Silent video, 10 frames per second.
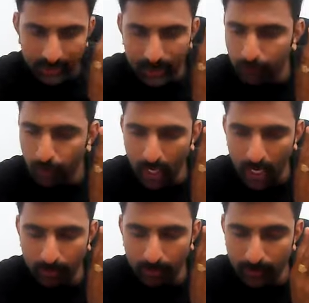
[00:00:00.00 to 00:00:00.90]
These four
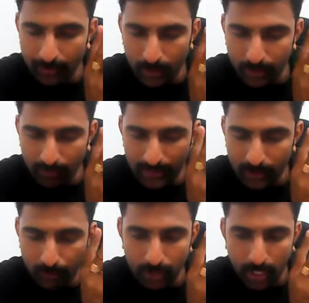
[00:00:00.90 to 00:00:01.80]
hormones, because of
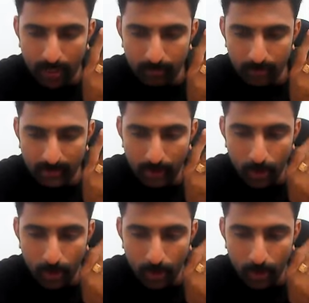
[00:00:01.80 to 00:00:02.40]
these four hormones,